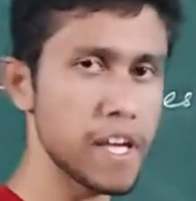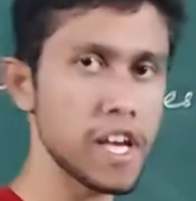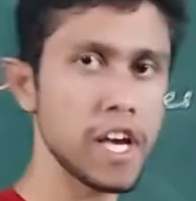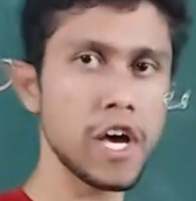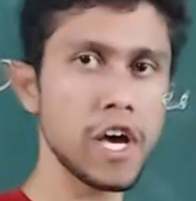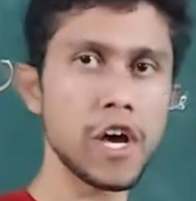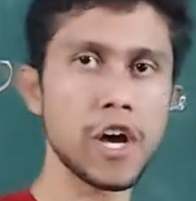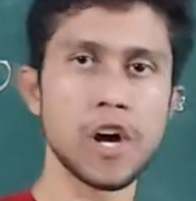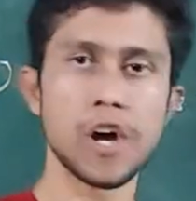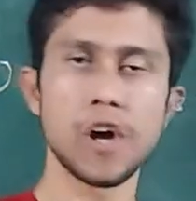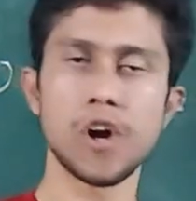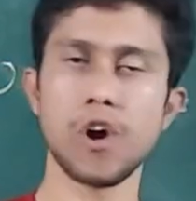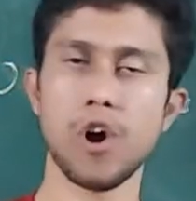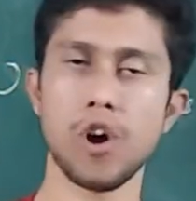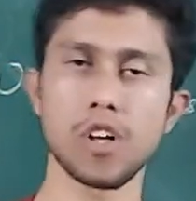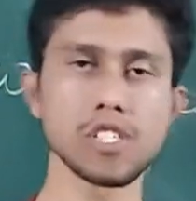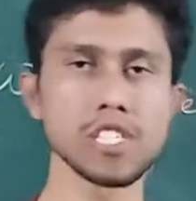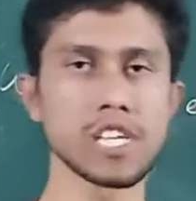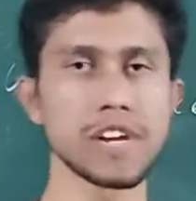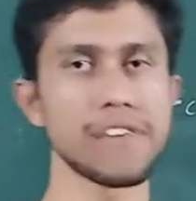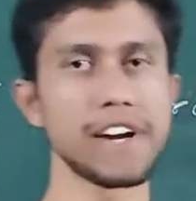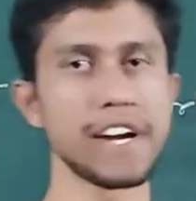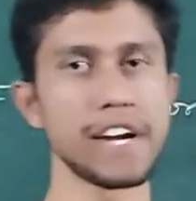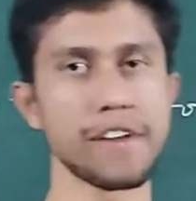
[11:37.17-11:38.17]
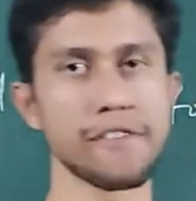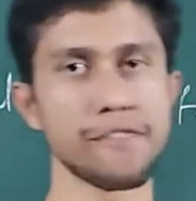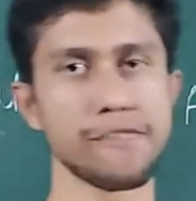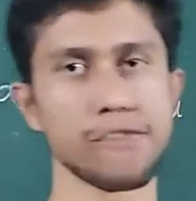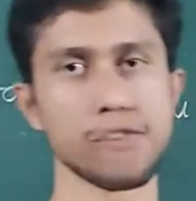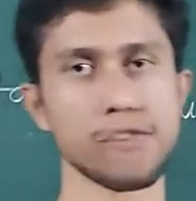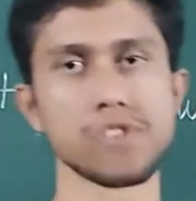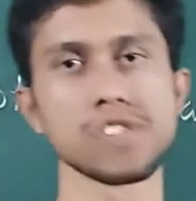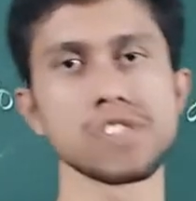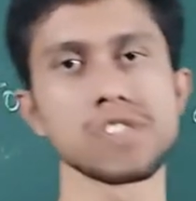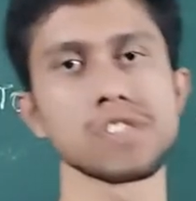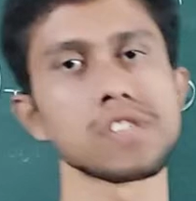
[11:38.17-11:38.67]
be conservative
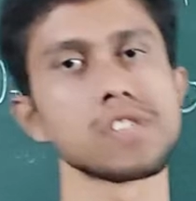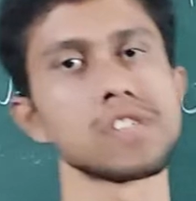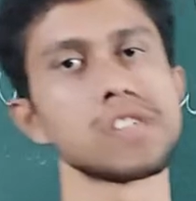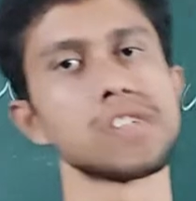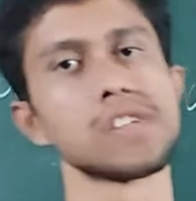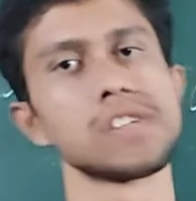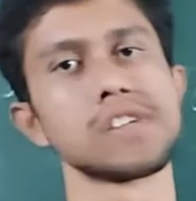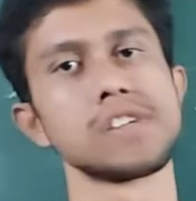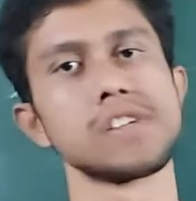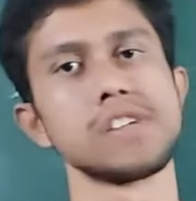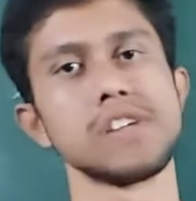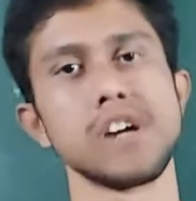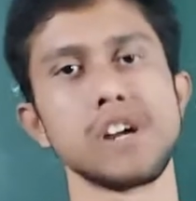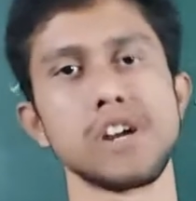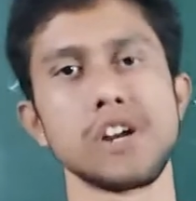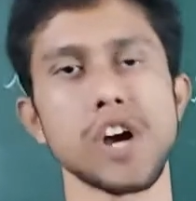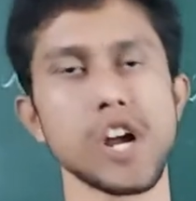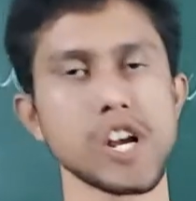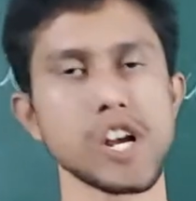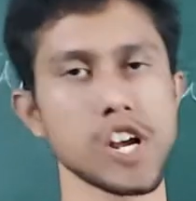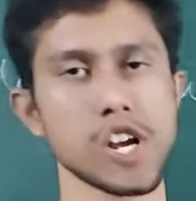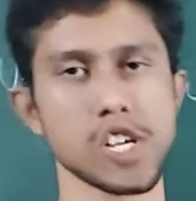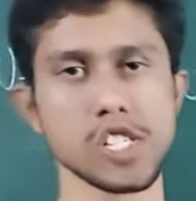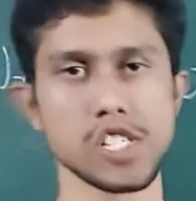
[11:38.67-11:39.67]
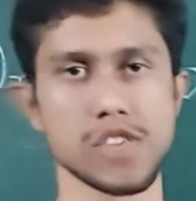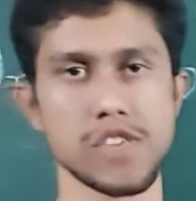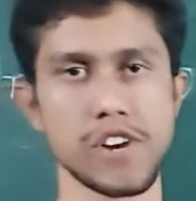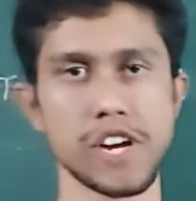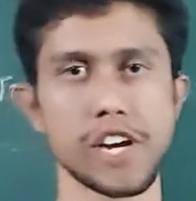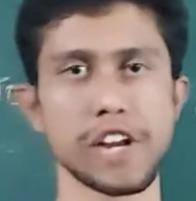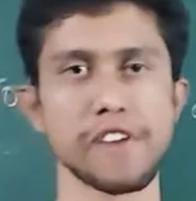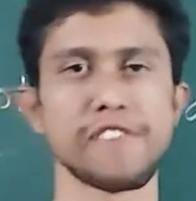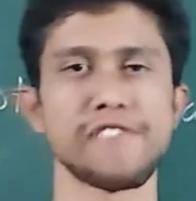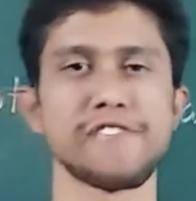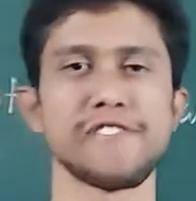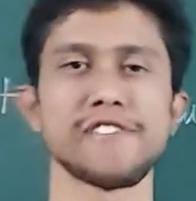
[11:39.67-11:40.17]
force,
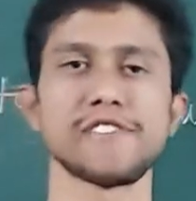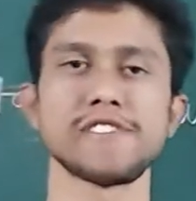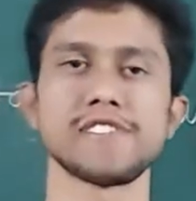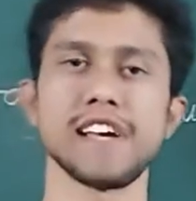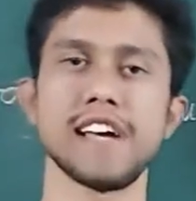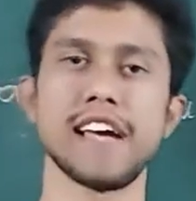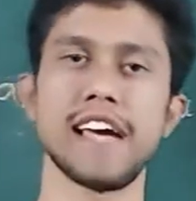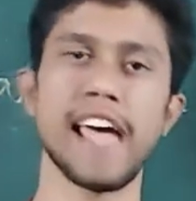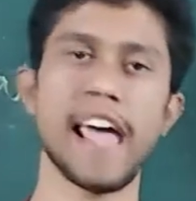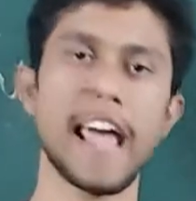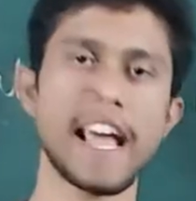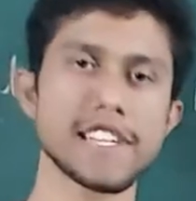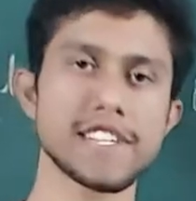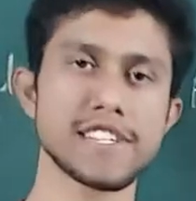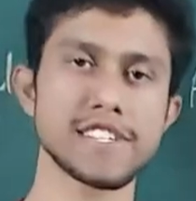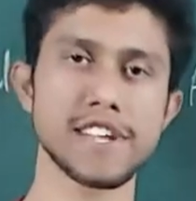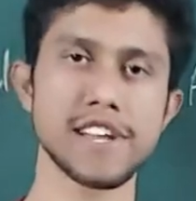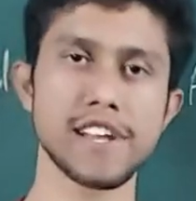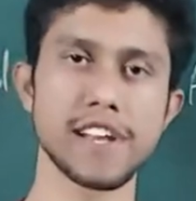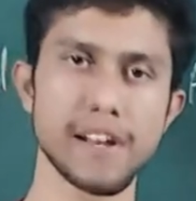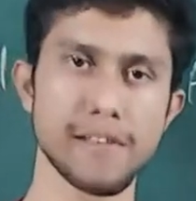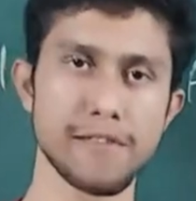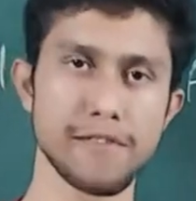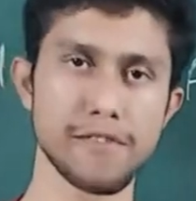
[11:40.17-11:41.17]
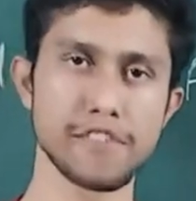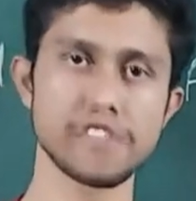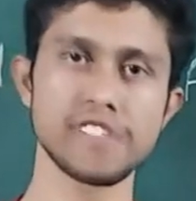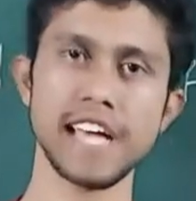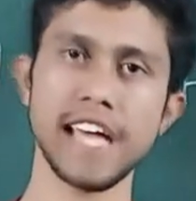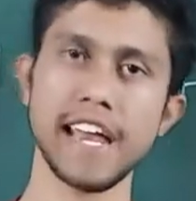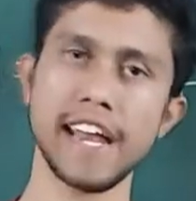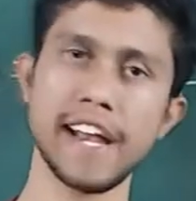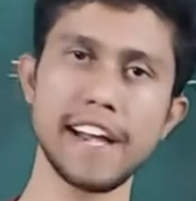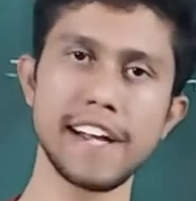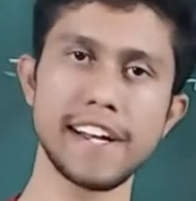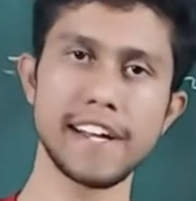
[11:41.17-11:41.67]
non-conservative force, external force
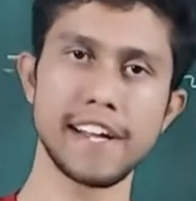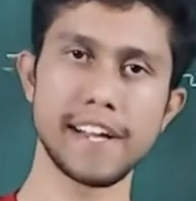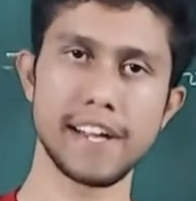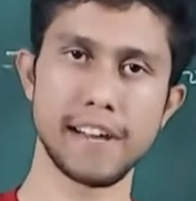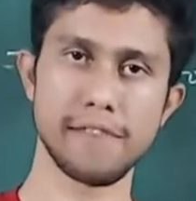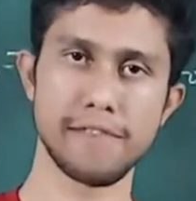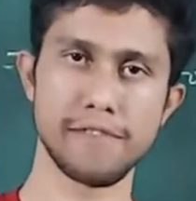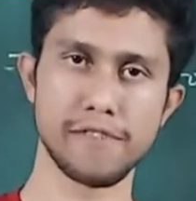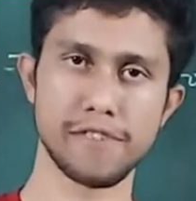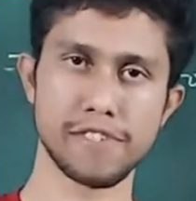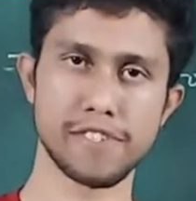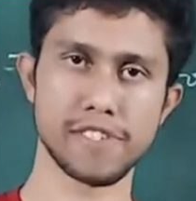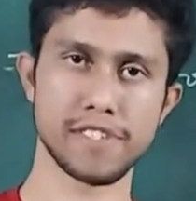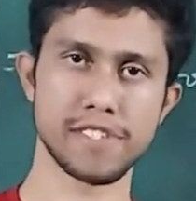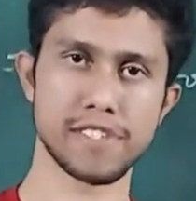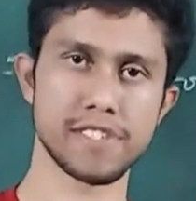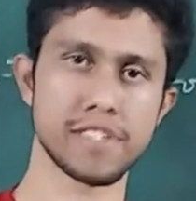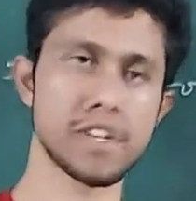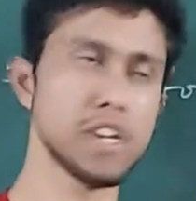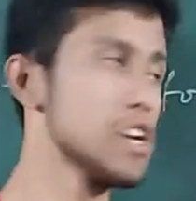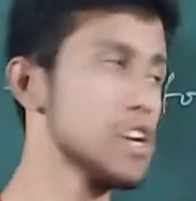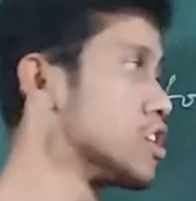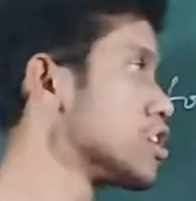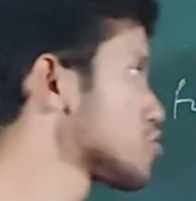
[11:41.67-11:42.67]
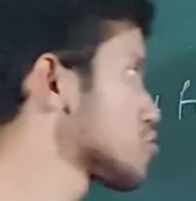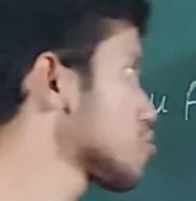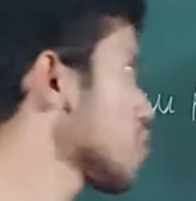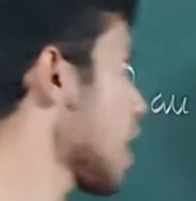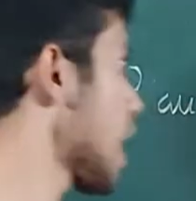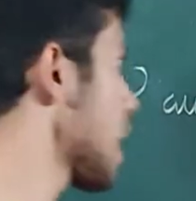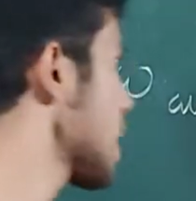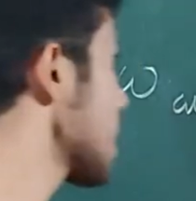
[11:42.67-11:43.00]
and internal forces. So